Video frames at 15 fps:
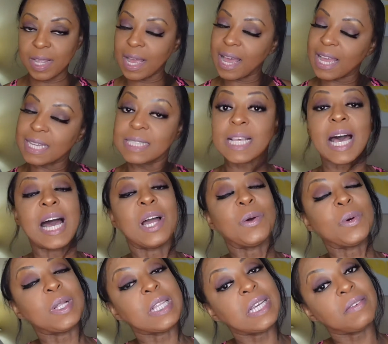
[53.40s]
guys, I
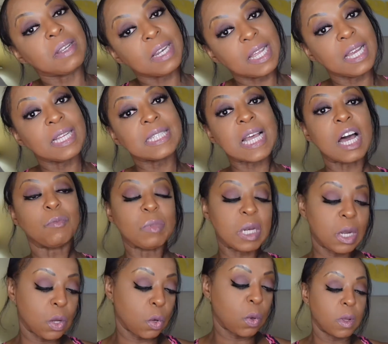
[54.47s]
will leave a link down
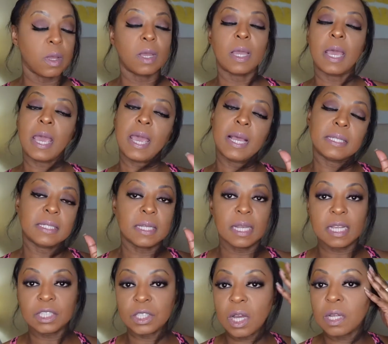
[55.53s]
below. And to
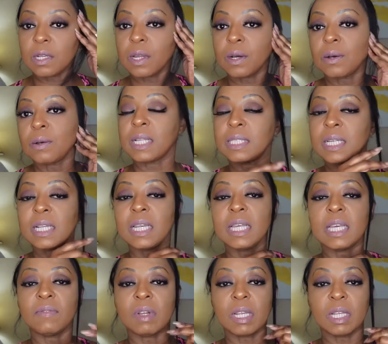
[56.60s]
let y'all know, I did
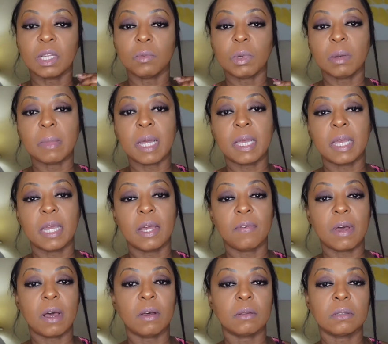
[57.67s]
leave a little bit of my hair
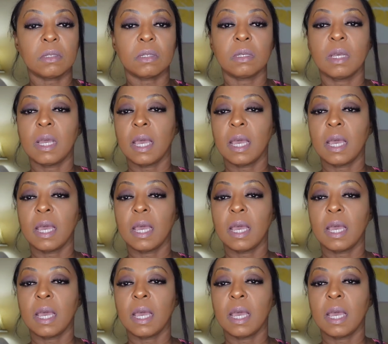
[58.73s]
out.